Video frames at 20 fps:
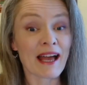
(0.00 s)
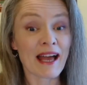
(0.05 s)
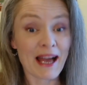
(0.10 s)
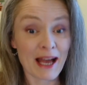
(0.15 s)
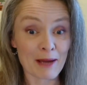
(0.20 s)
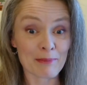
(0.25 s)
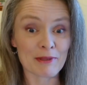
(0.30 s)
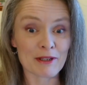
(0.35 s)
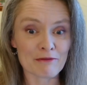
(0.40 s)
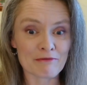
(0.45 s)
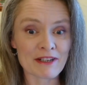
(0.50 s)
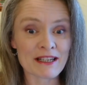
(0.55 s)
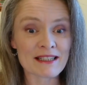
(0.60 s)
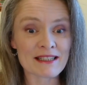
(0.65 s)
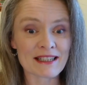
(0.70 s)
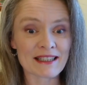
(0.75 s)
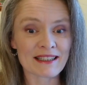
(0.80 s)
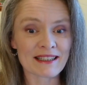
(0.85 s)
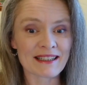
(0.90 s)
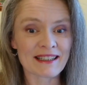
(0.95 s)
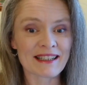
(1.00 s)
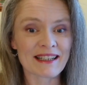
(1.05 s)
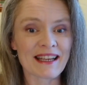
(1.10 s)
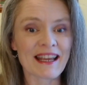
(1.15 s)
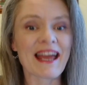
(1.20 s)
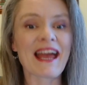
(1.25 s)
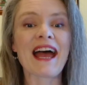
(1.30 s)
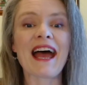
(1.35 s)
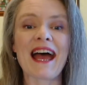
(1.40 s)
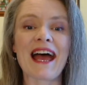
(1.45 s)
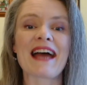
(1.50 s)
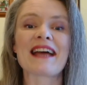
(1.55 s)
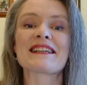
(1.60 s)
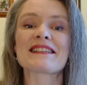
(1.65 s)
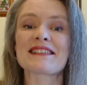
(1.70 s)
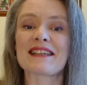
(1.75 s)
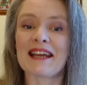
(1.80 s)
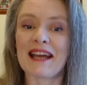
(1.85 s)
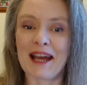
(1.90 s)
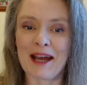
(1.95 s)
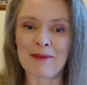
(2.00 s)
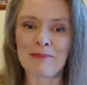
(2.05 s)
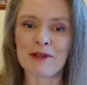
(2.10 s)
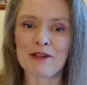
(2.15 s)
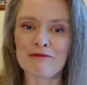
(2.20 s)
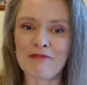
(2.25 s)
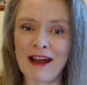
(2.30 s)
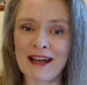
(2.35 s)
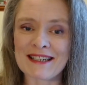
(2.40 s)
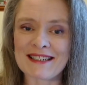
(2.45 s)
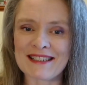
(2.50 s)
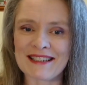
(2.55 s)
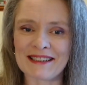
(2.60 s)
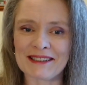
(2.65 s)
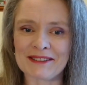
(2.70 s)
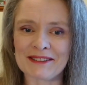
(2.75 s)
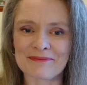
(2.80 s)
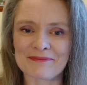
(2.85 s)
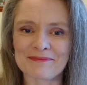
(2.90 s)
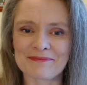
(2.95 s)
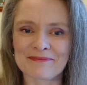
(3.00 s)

happy reading and happy writing.